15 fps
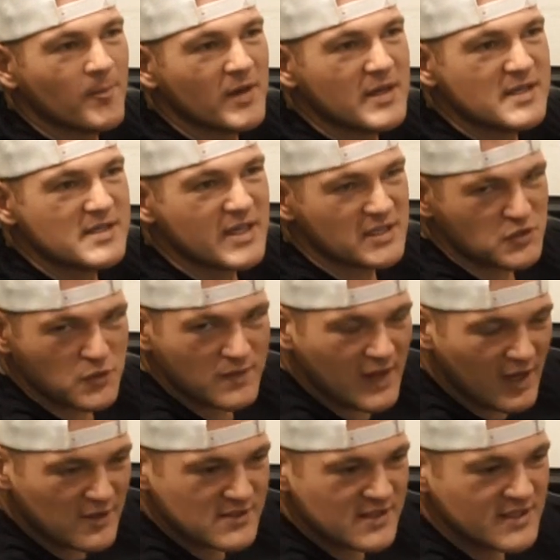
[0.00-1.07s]
is a
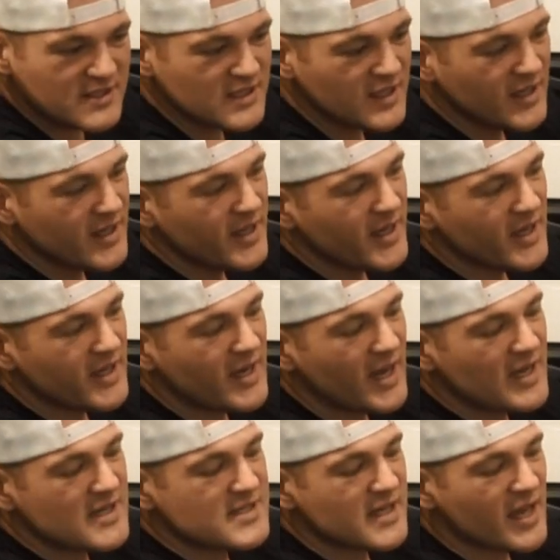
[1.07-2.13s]
2000. It
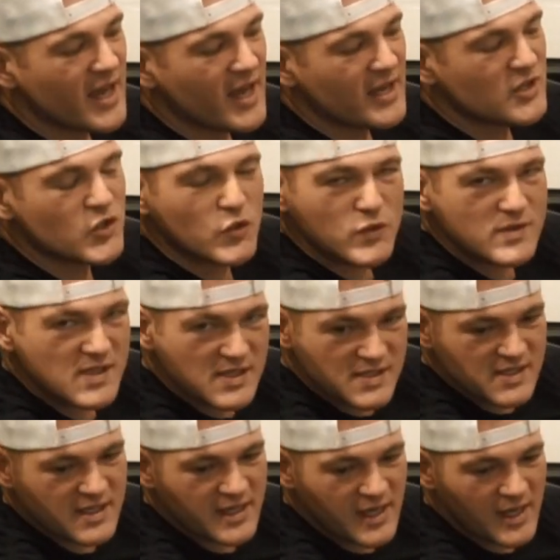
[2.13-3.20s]
has a 2zz
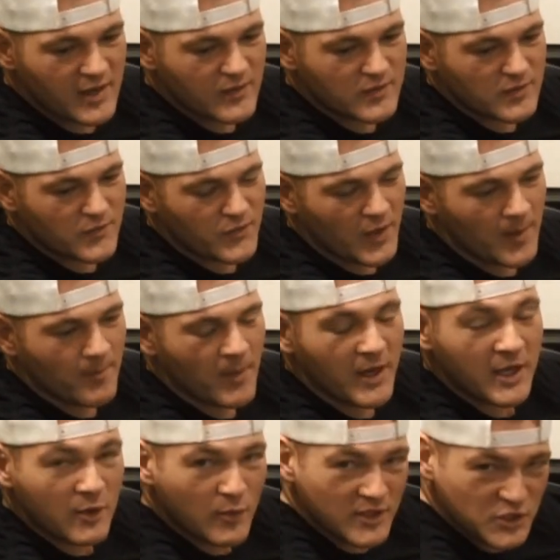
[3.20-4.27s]
in it from
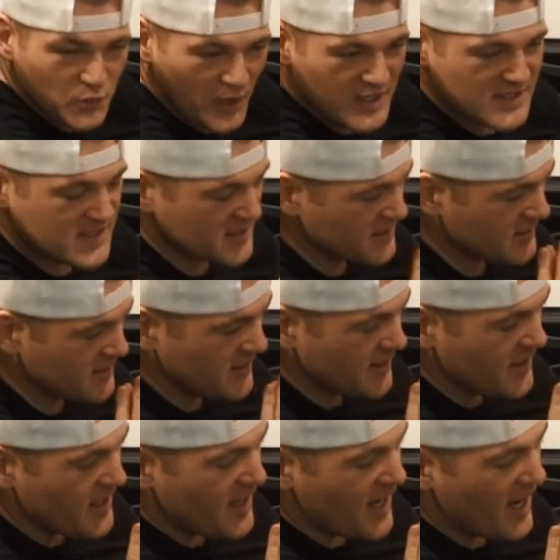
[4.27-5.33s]
Monkey Ridge Racing,
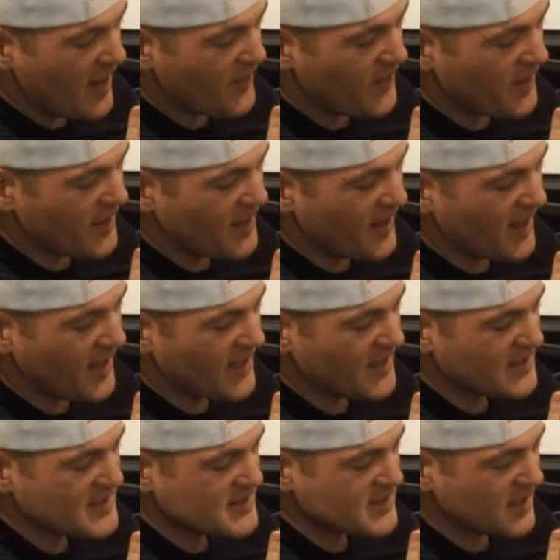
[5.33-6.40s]
and then
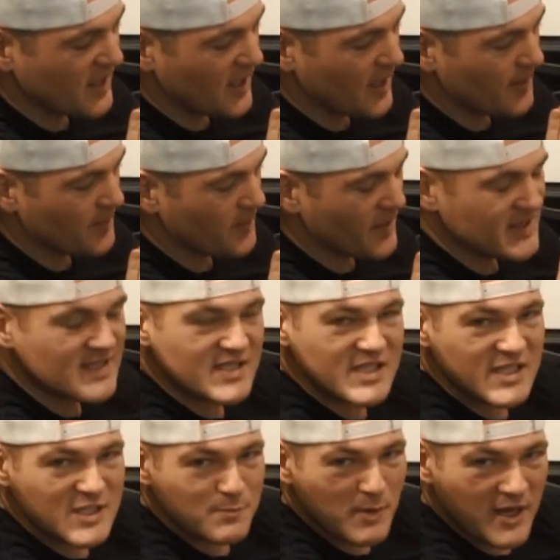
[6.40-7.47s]
has a
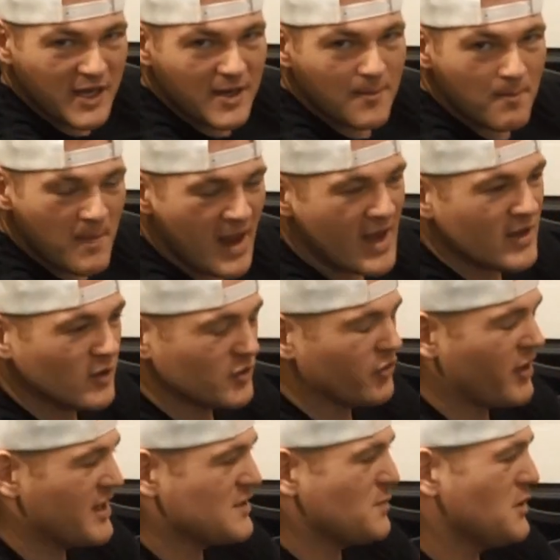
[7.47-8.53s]
6-speed manual
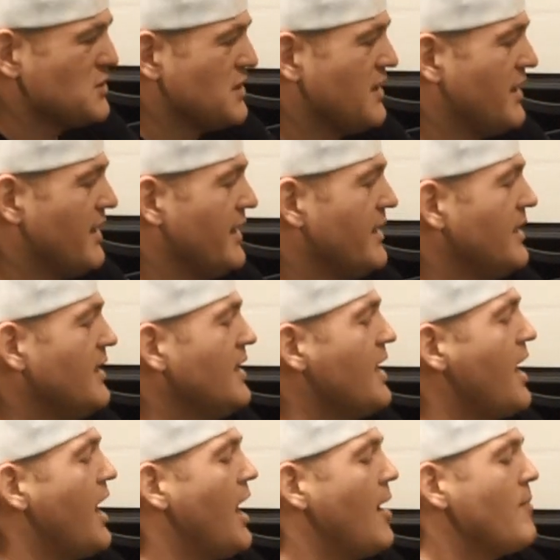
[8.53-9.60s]
transmission in it.
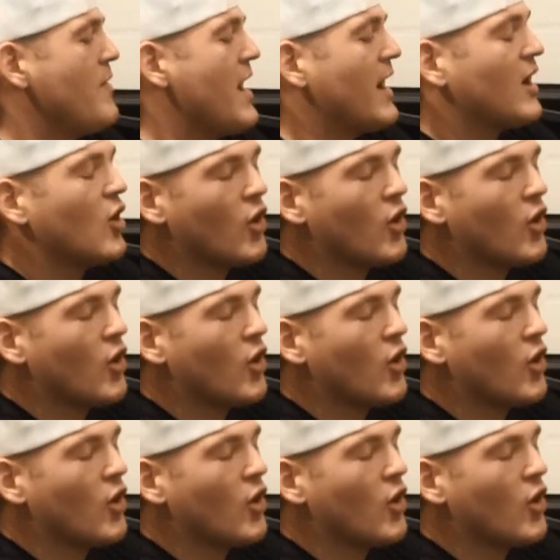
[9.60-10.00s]
That